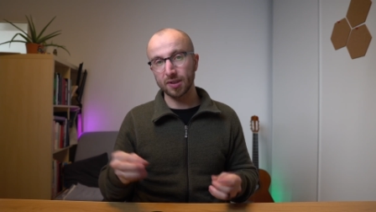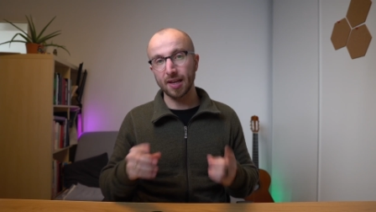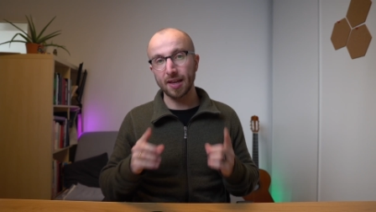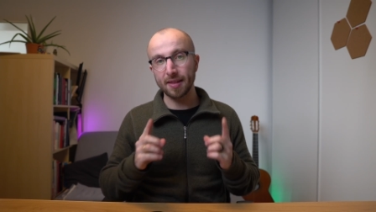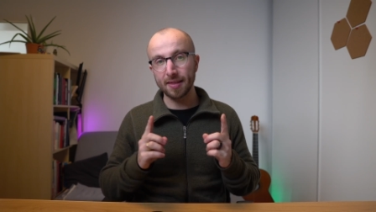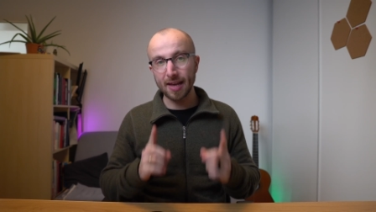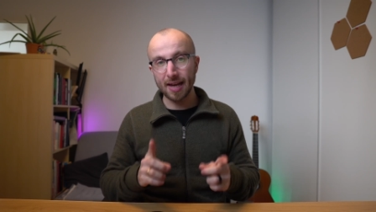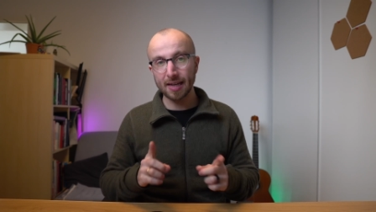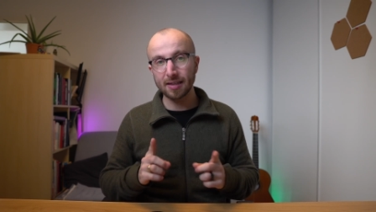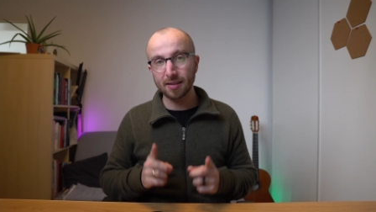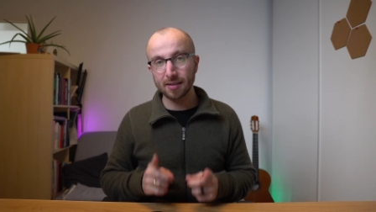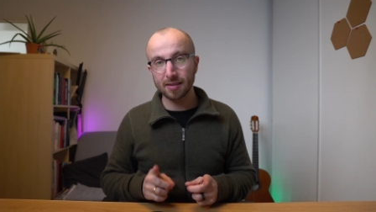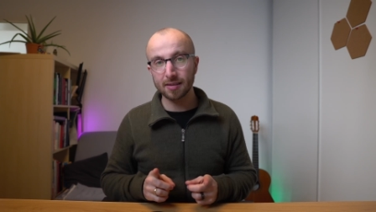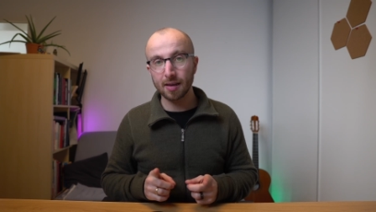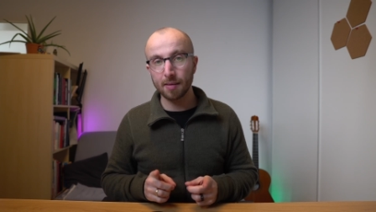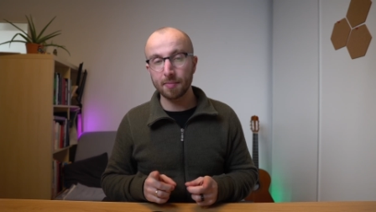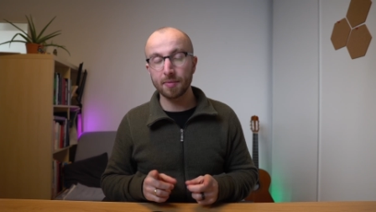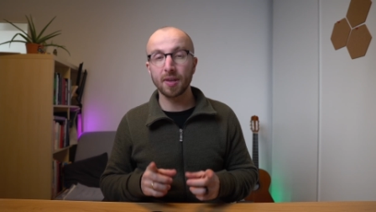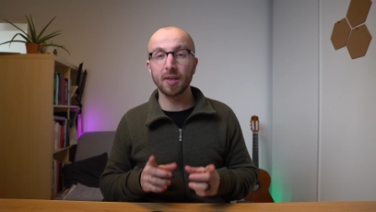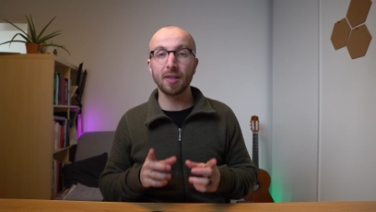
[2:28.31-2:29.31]
And that is
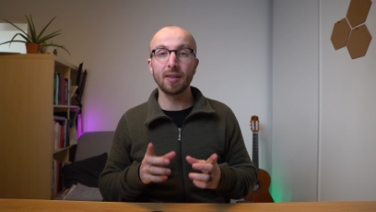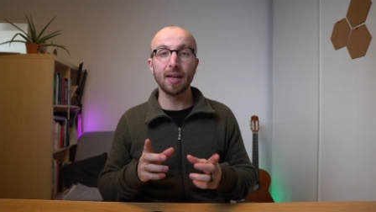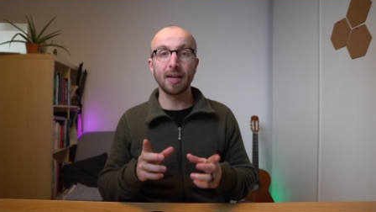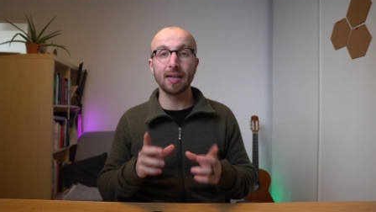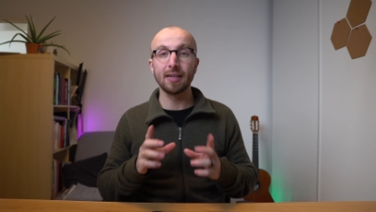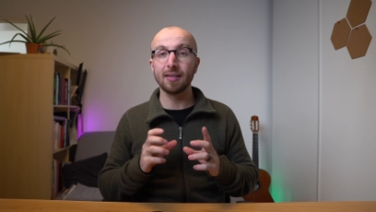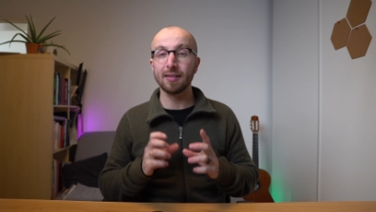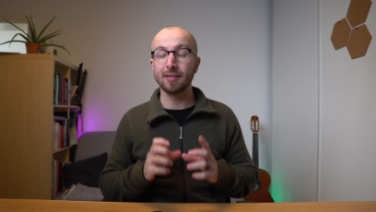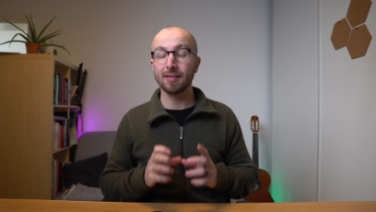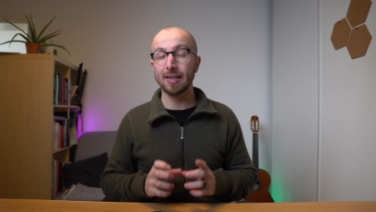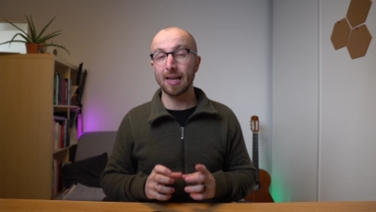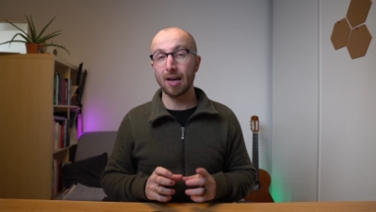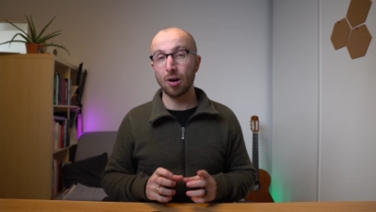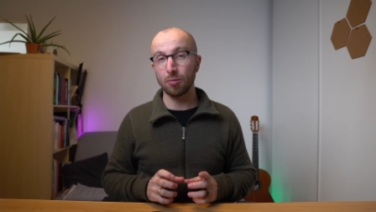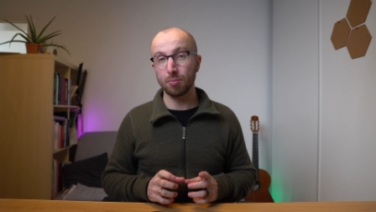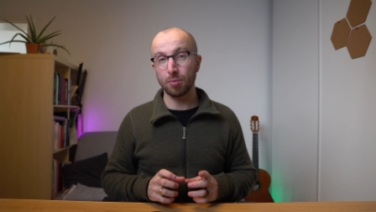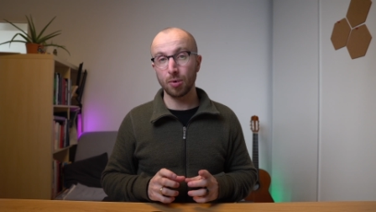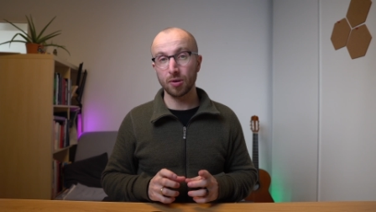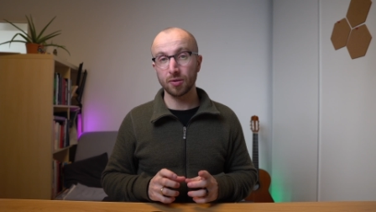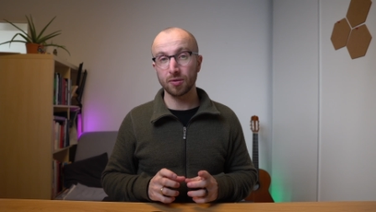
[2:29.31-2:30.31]
something that is now
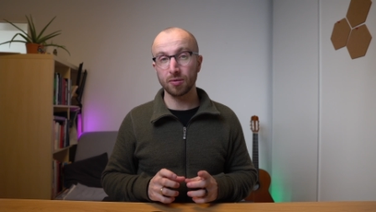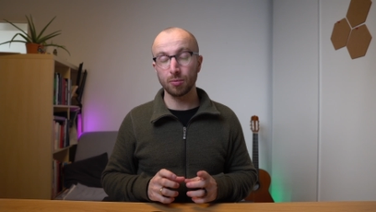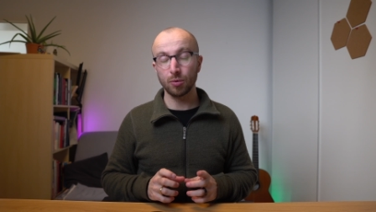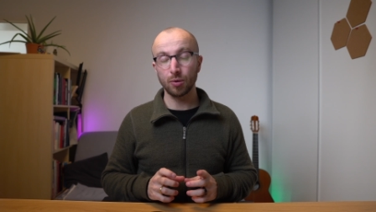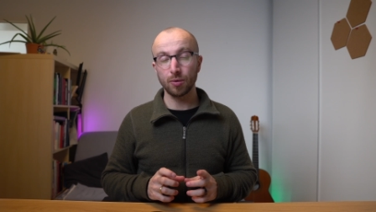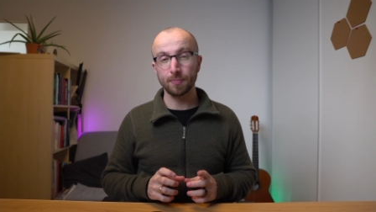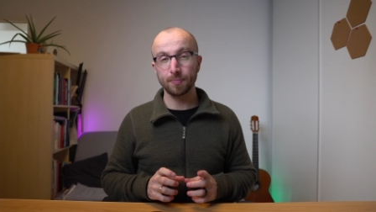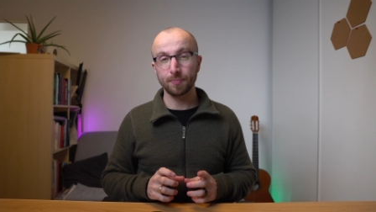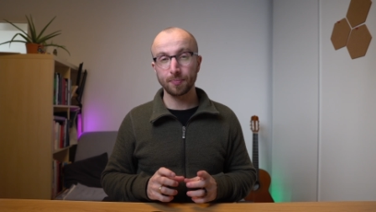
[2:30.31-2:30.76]
possible.